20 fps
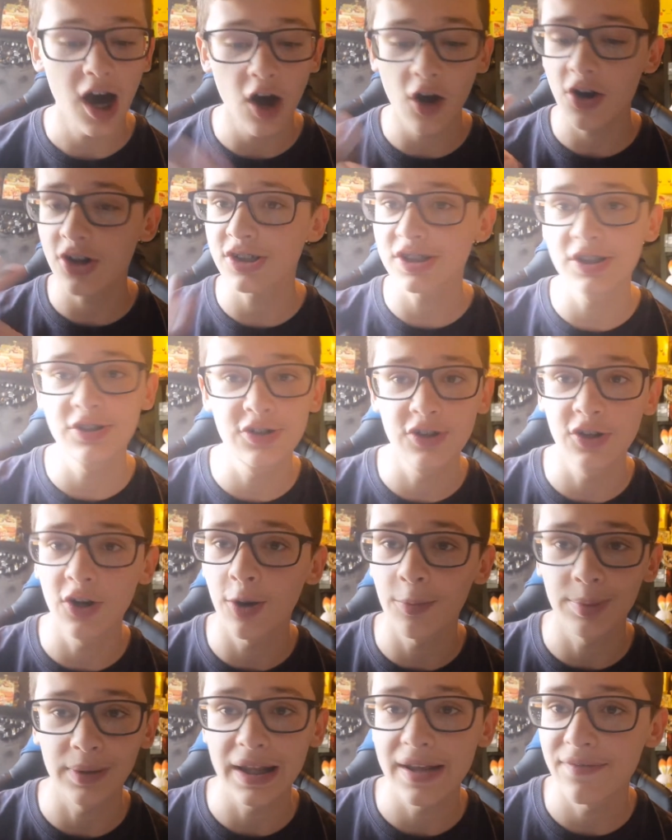honestly, do
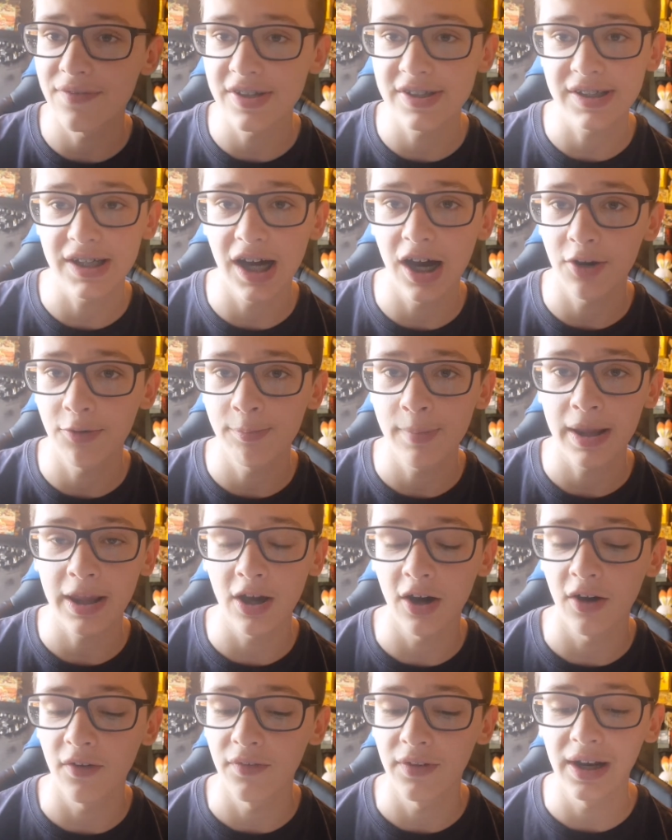not believe this card to make
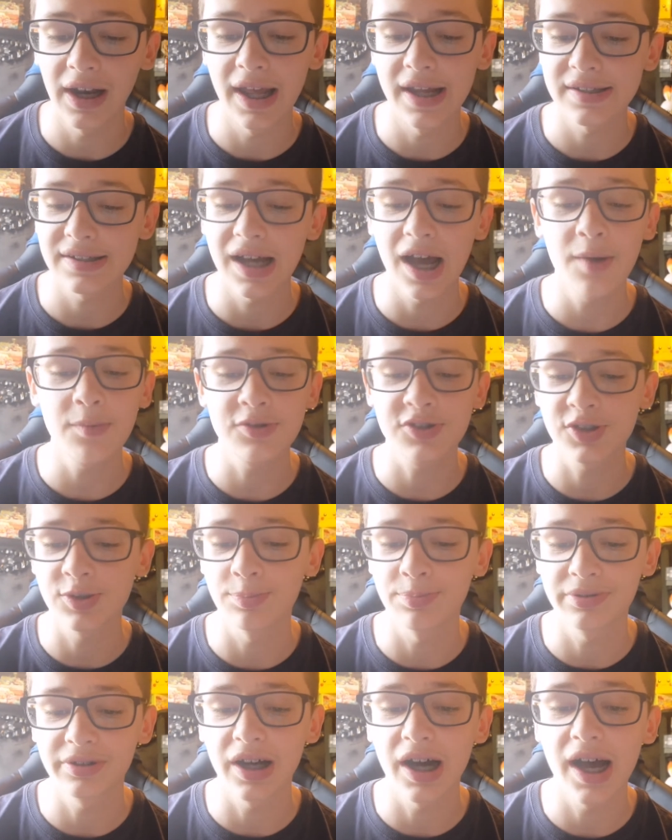it on the list. I was
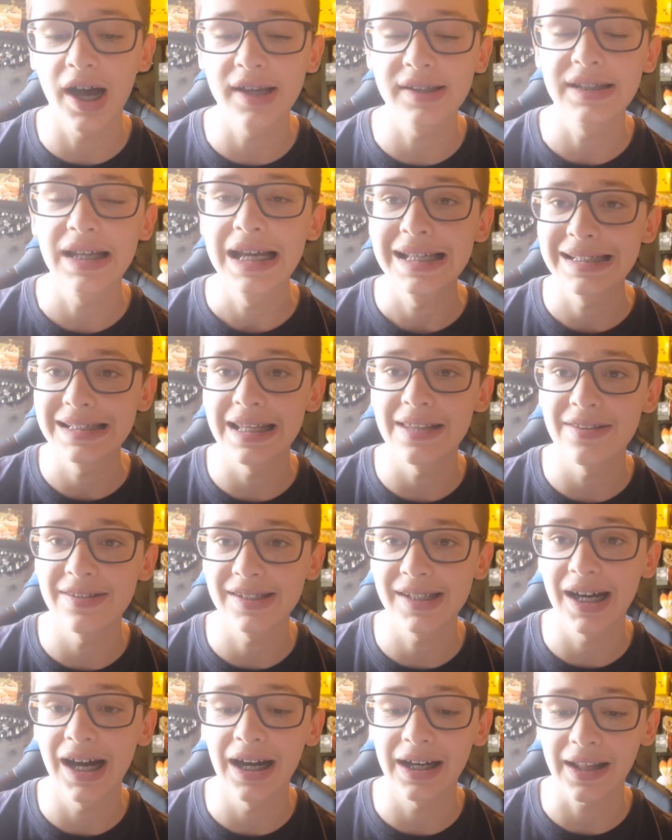surprised to see
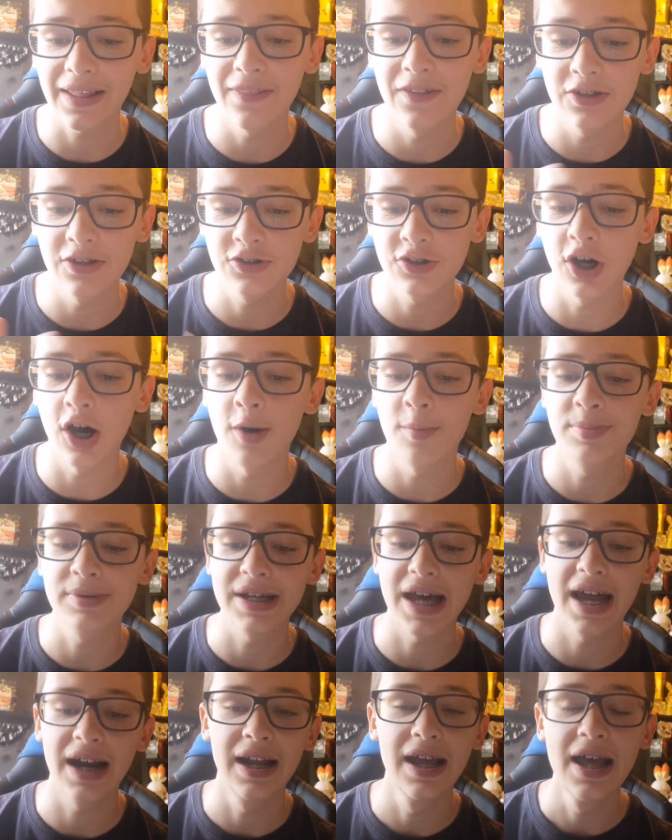this card in the top
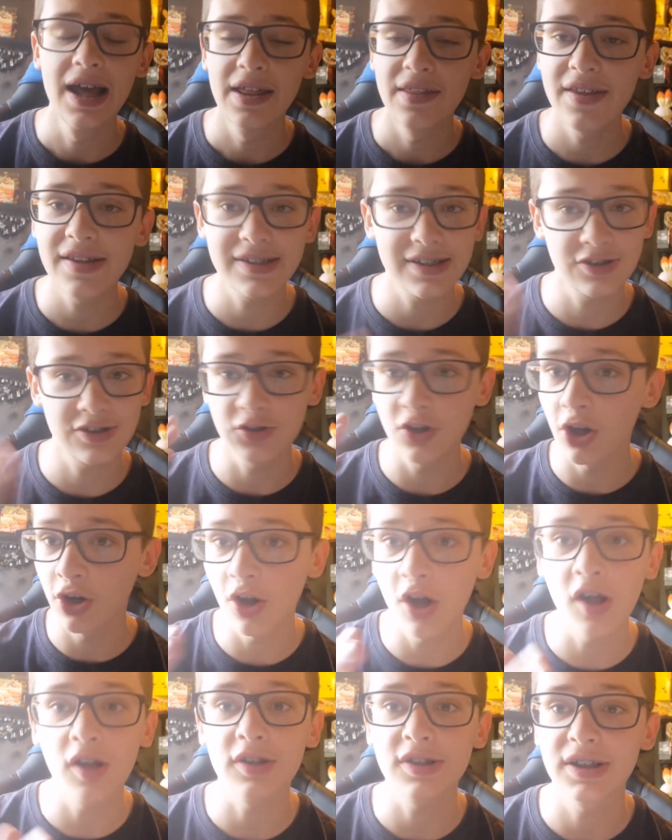10. This is not
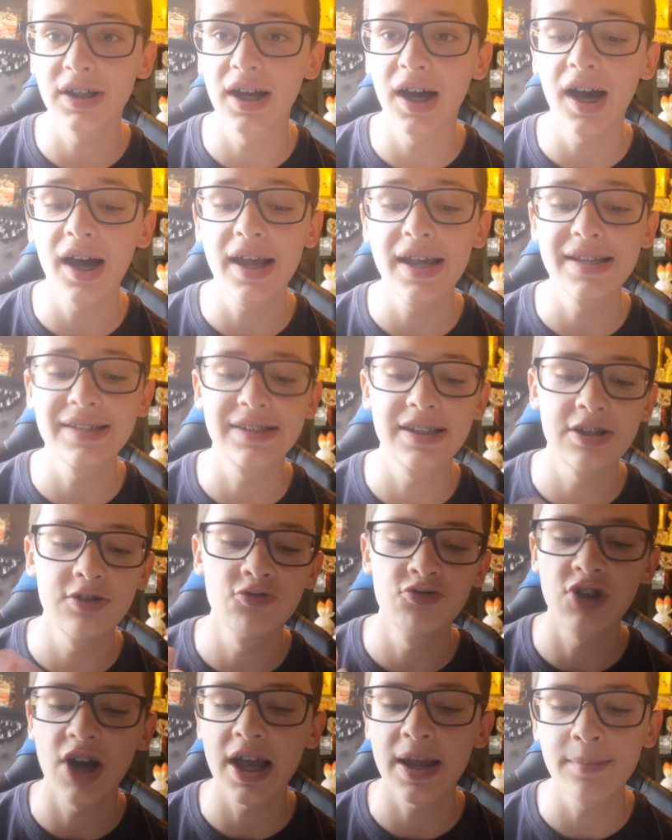an alternate, it is the
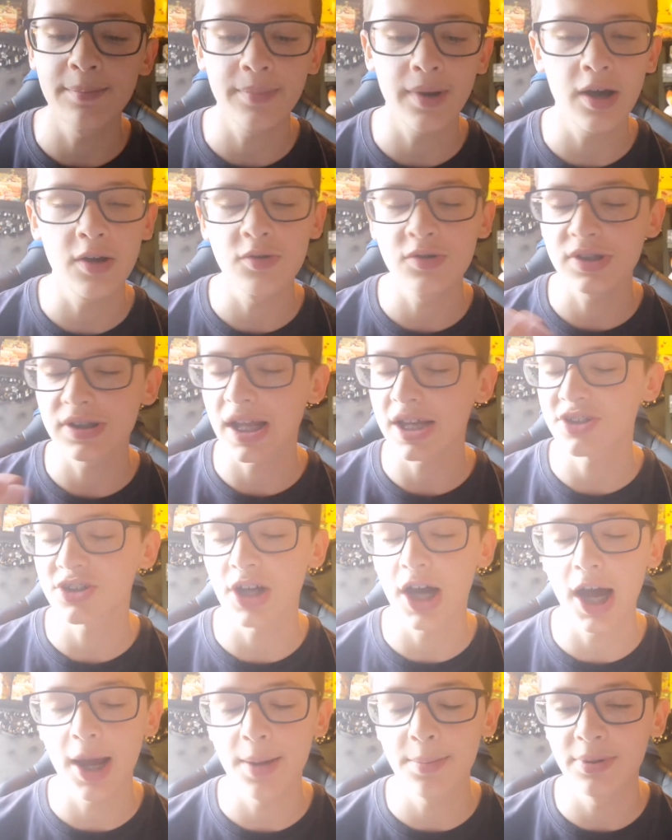Rainbow /
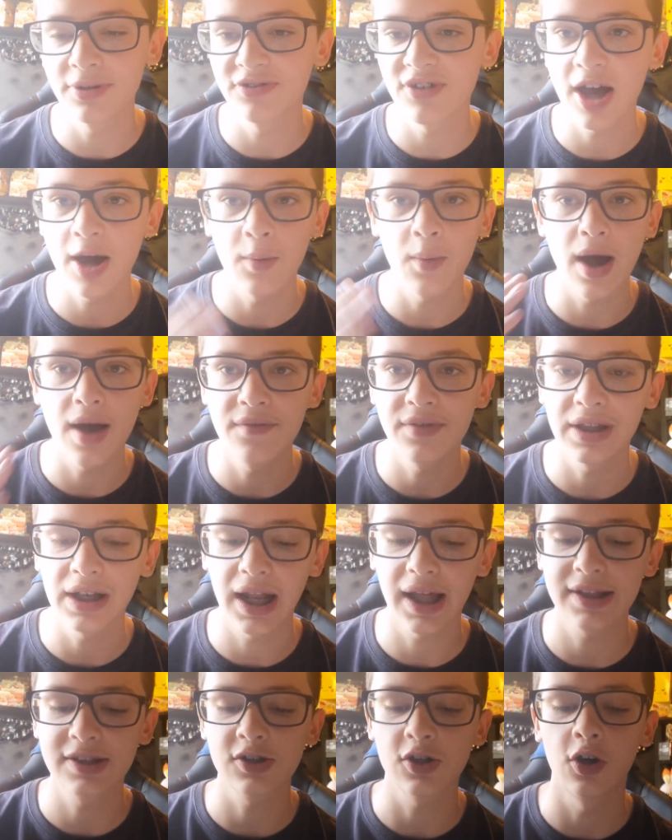Hyper Rare, whatever you'd
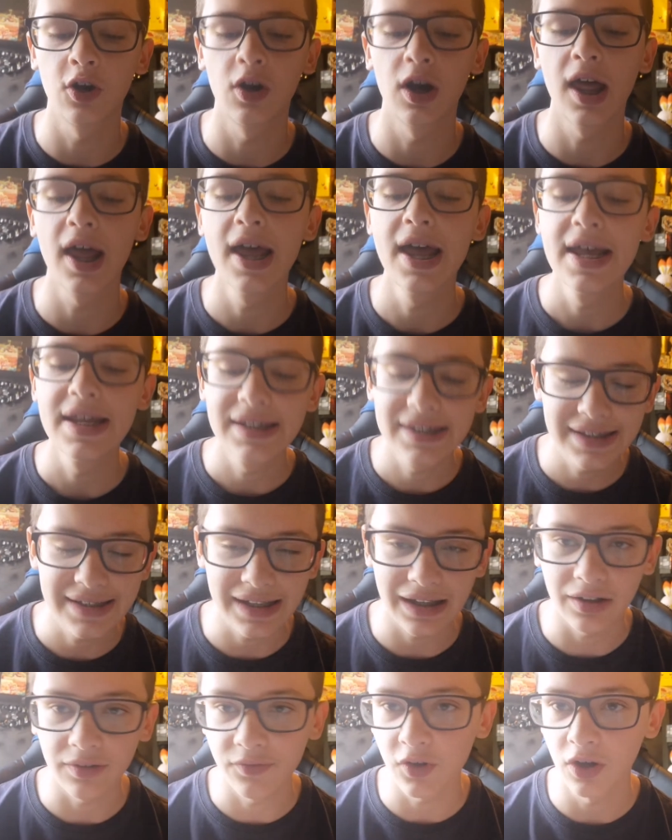like to call it,
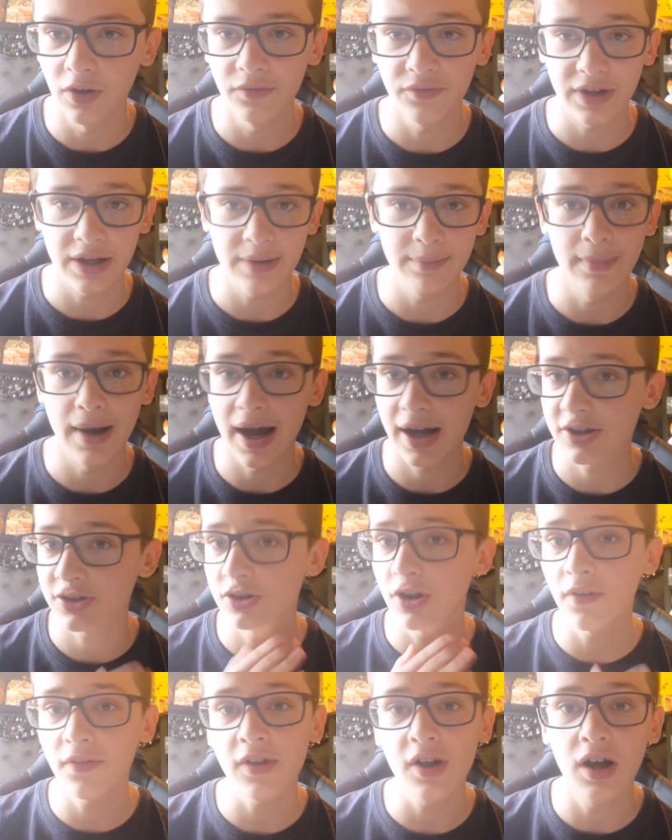Sylveon V Max.
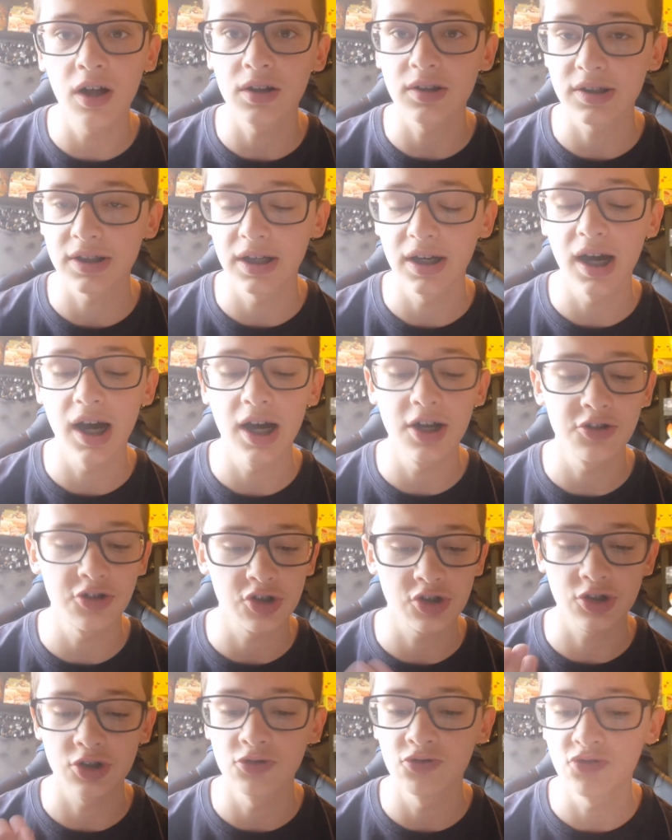Not the alternate,
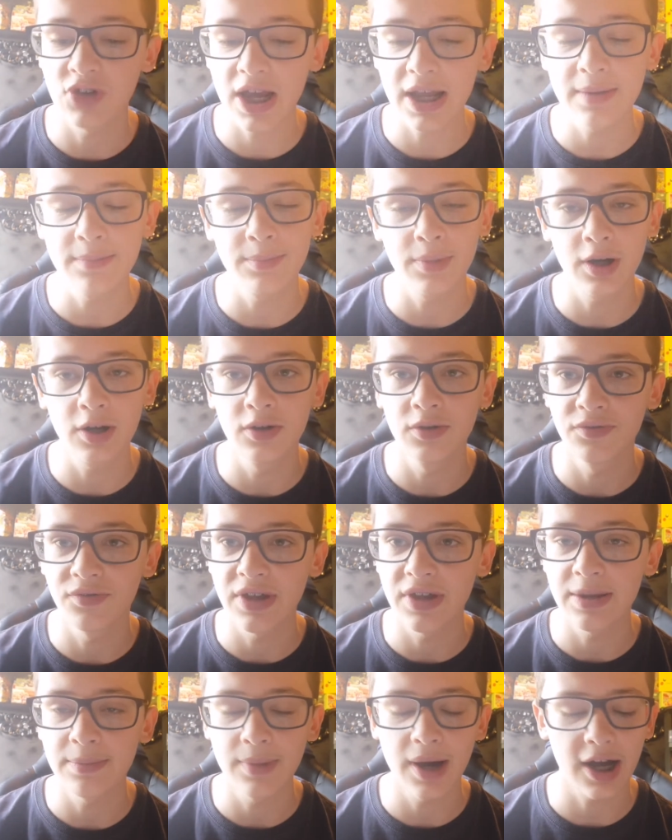just the Rainbow
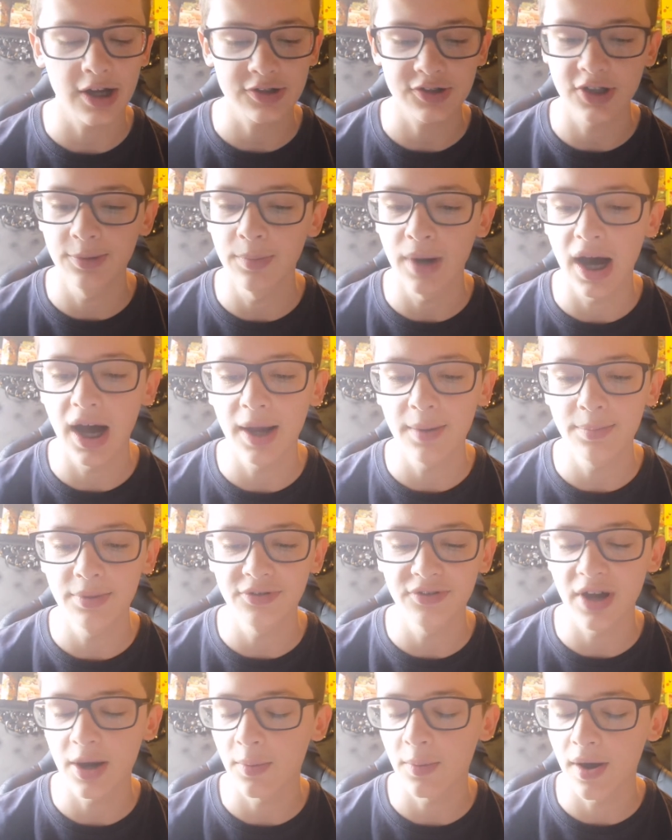V Max, Hyper
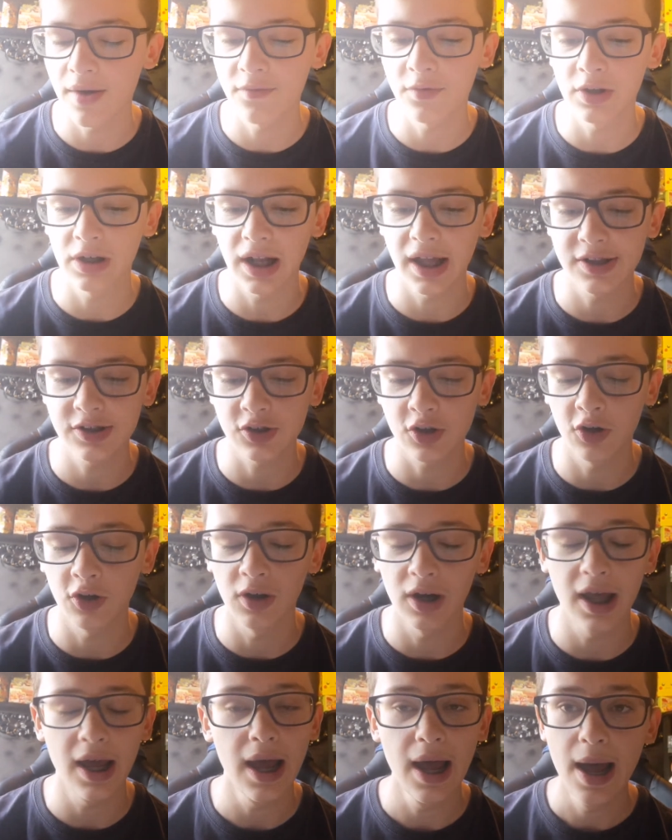Rare, whatever you'd like to
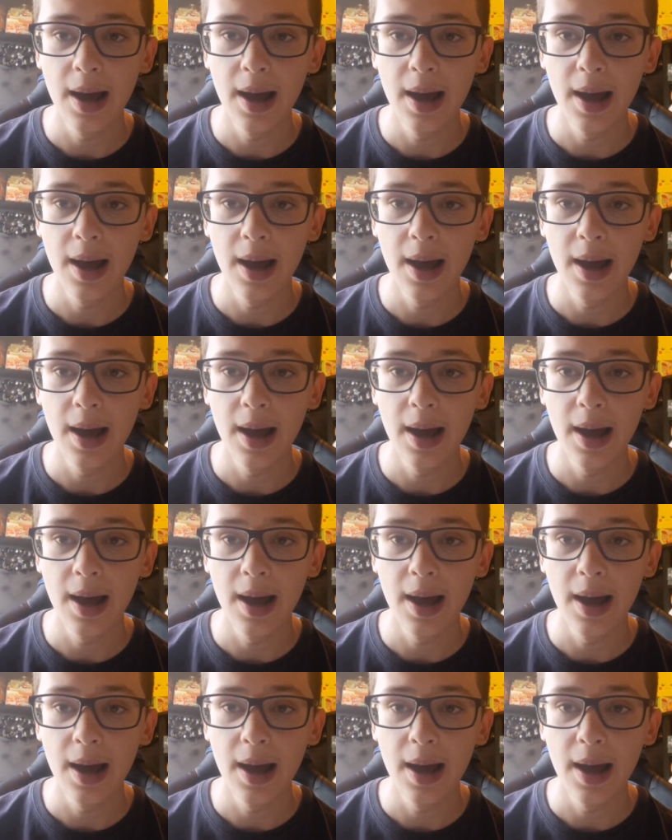call it.